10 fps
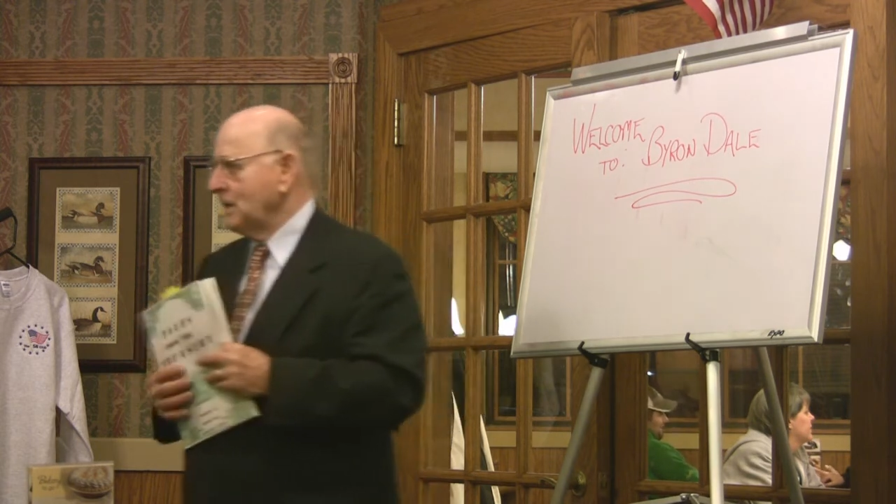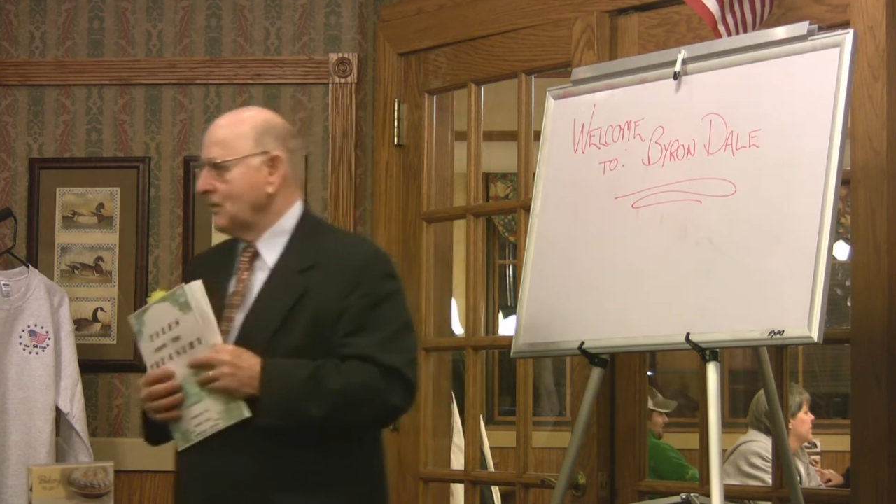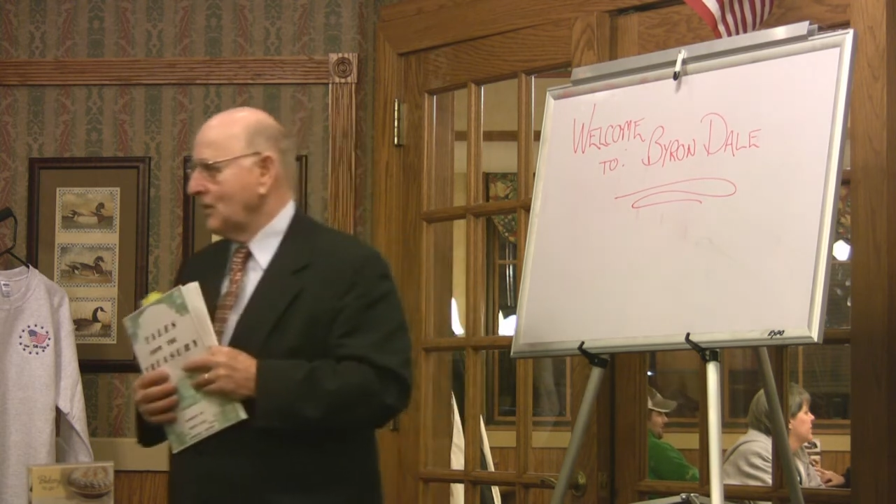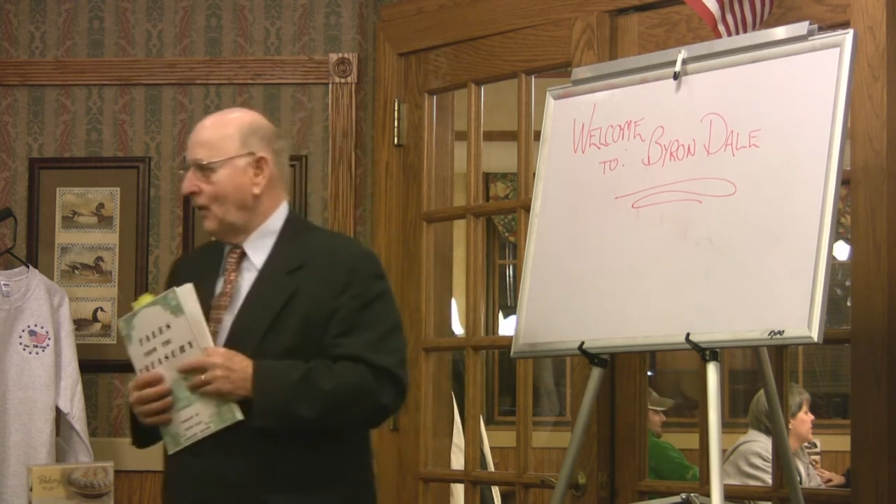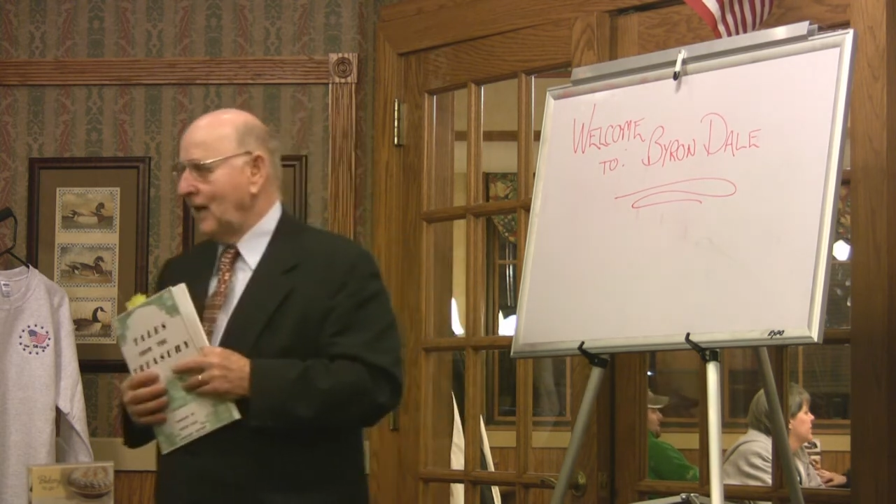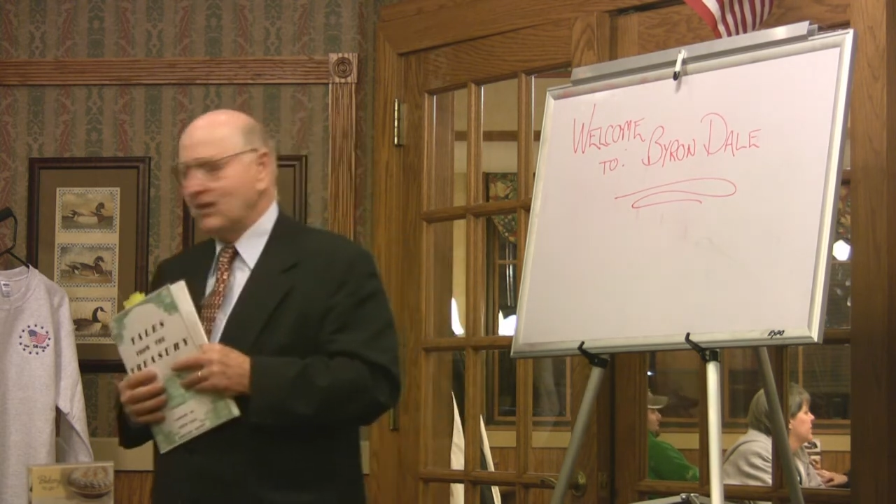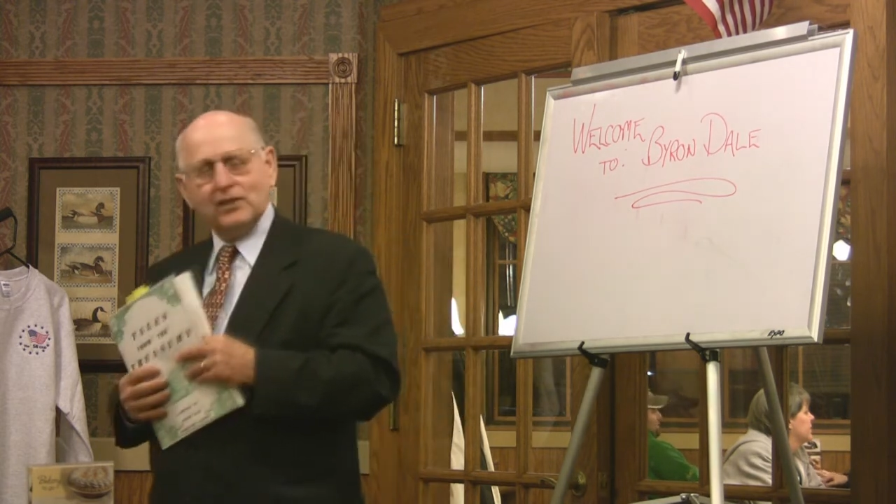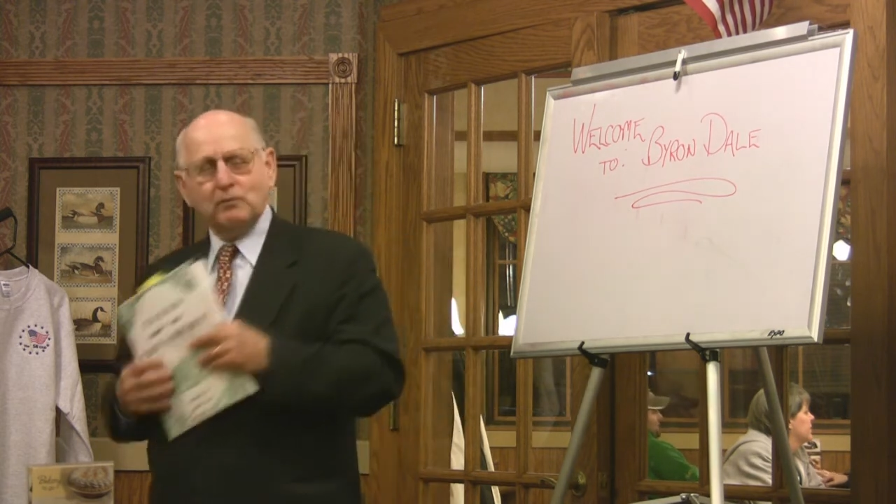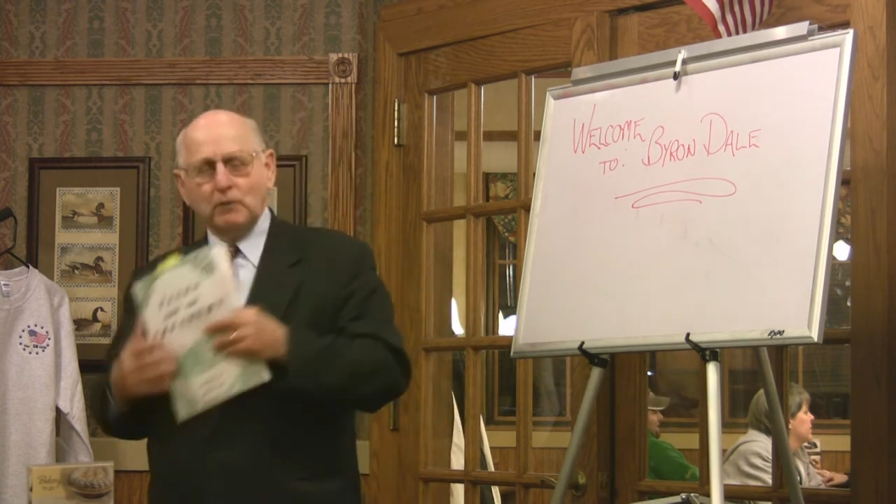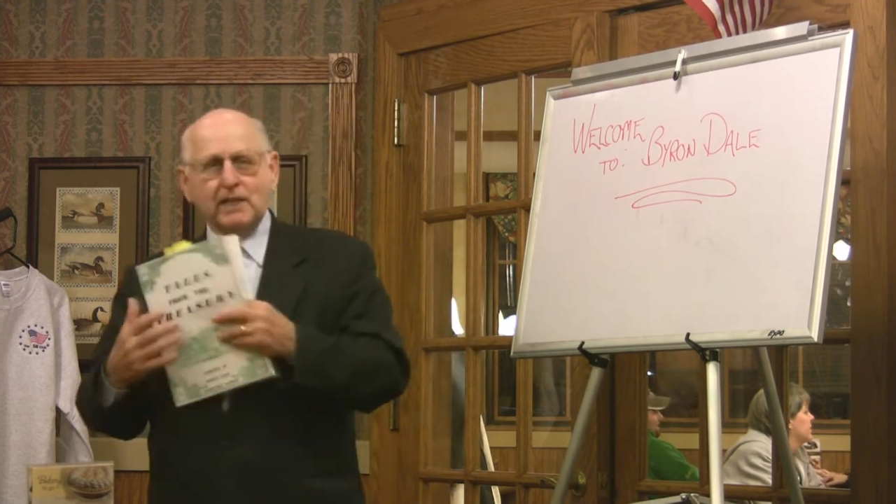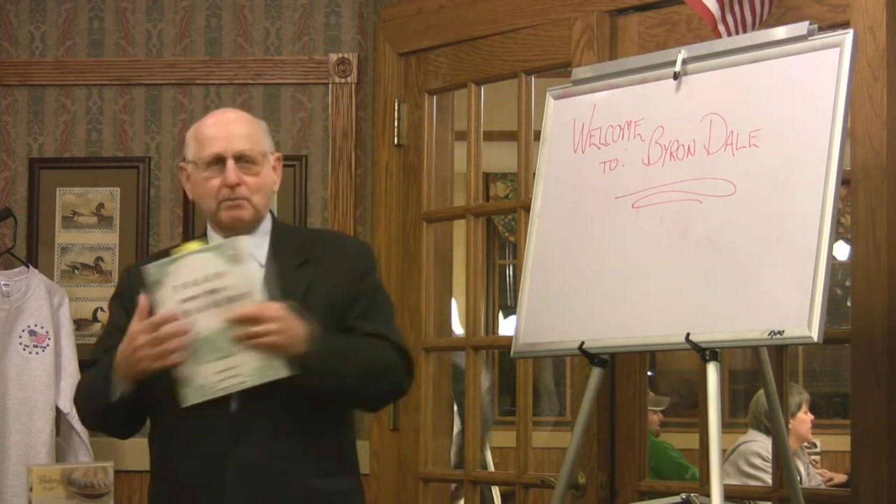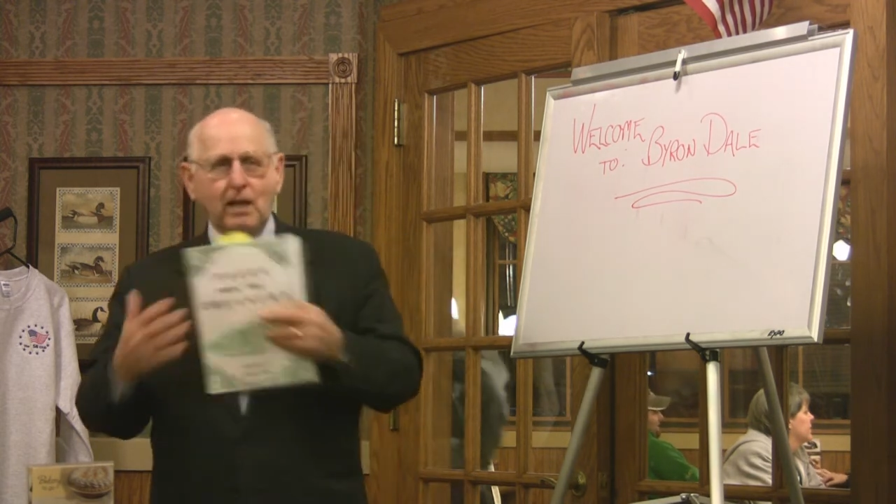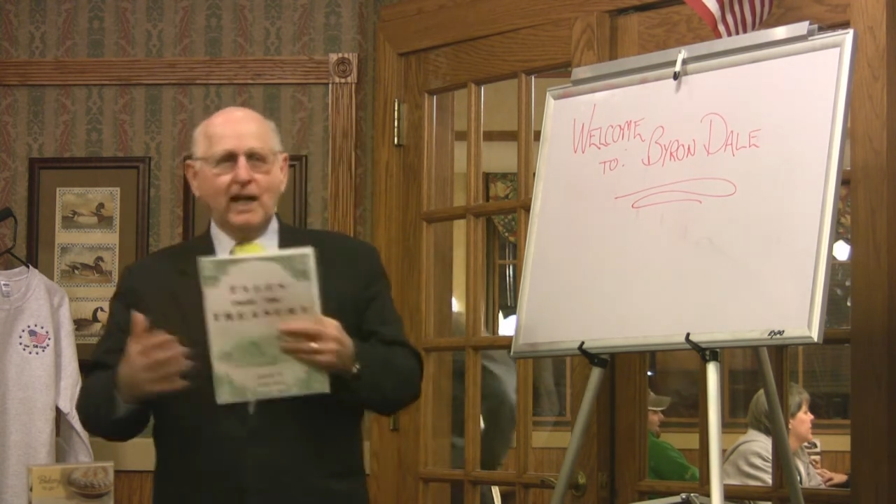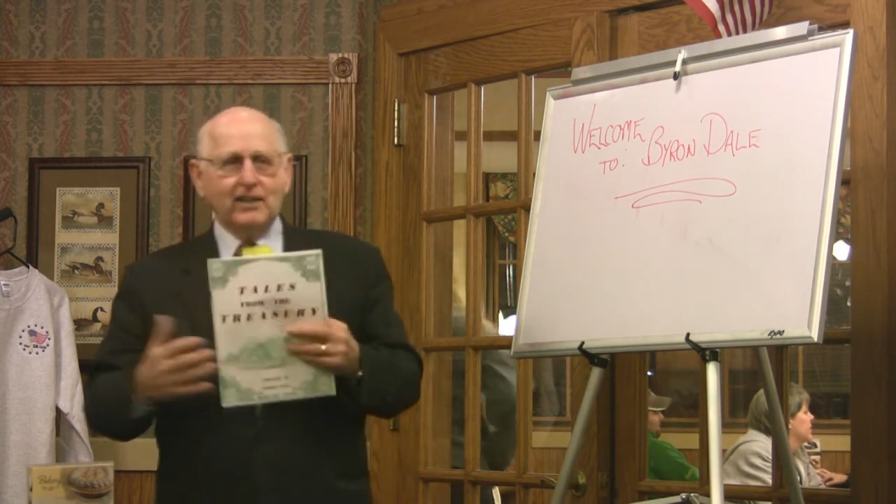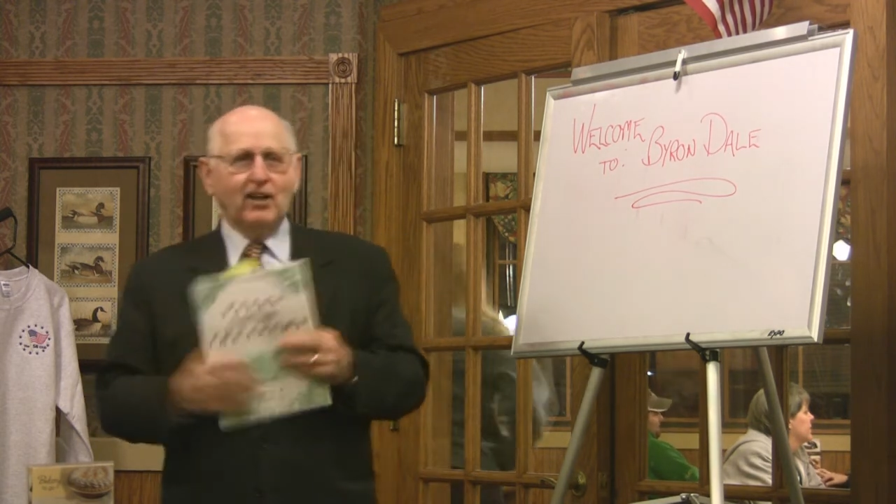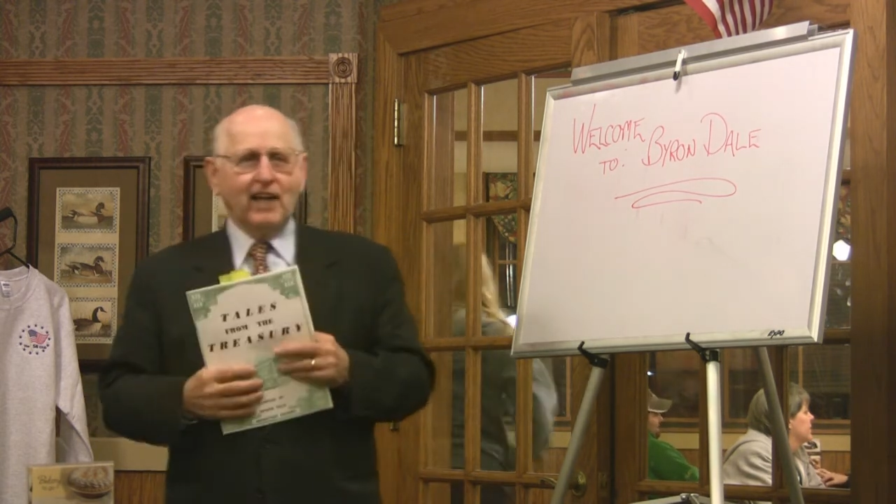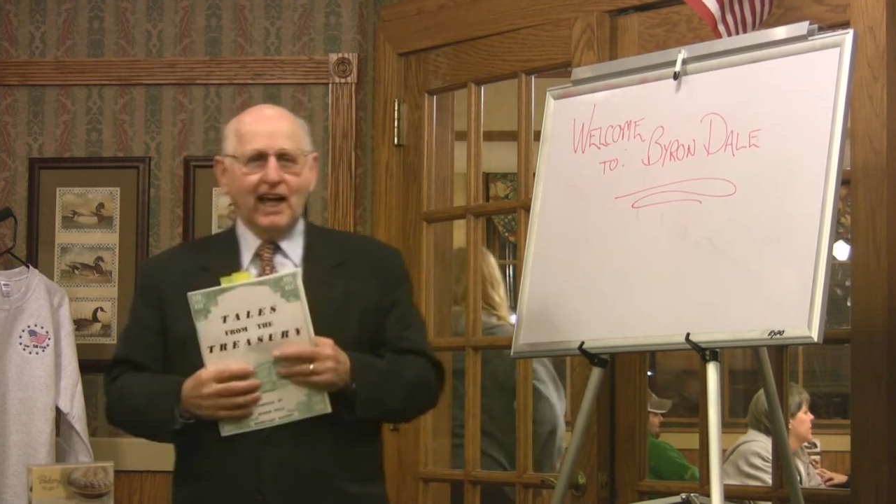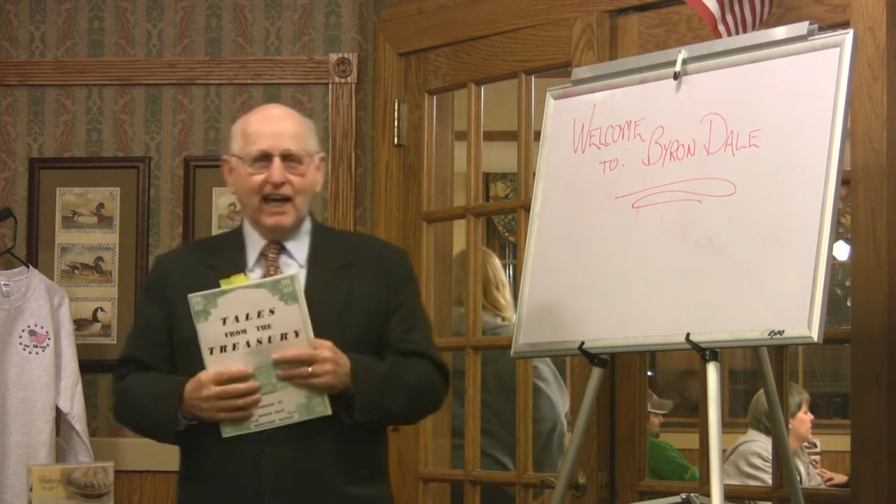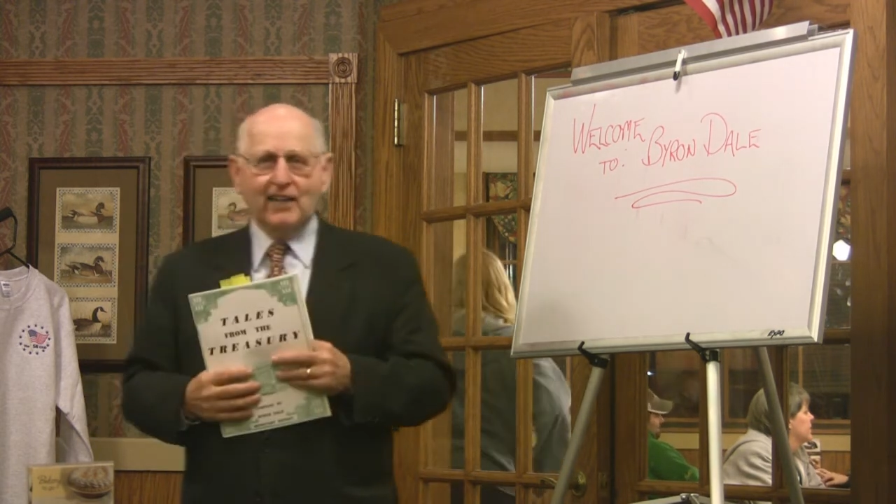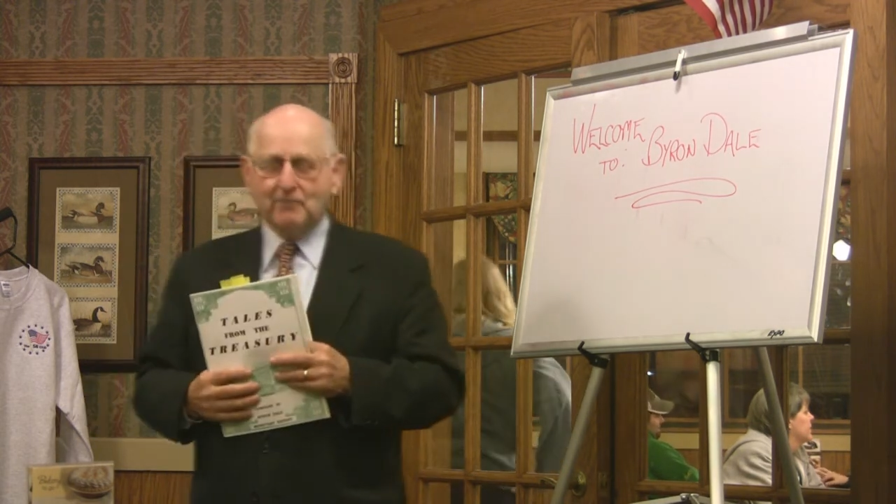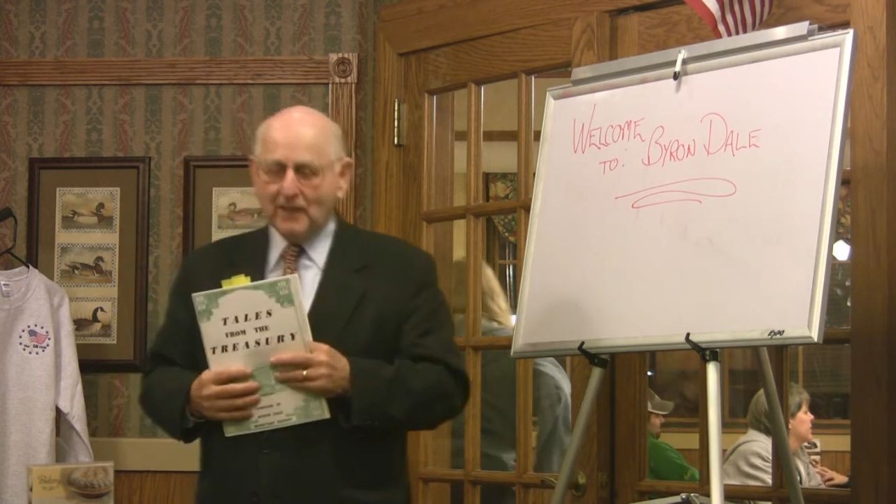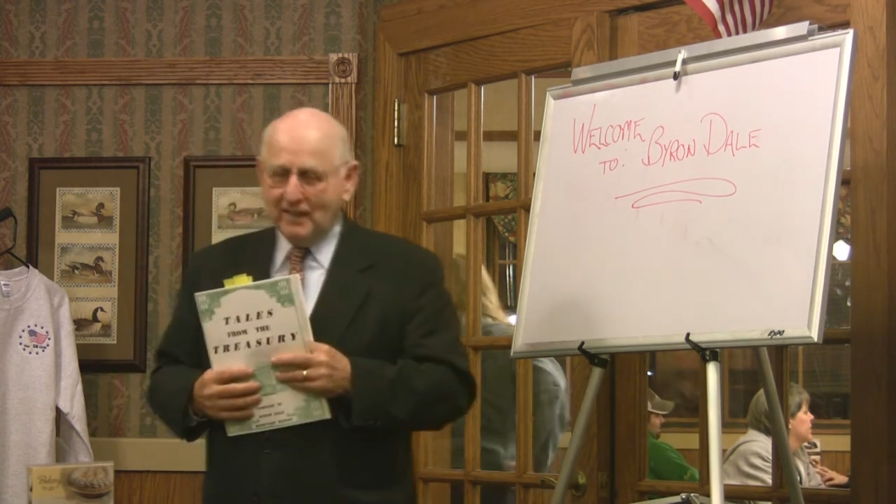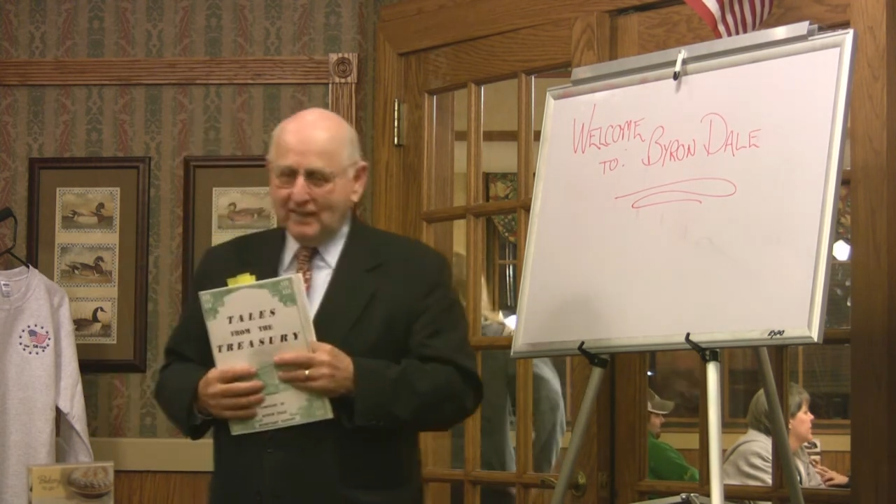and so I just really applied all I had.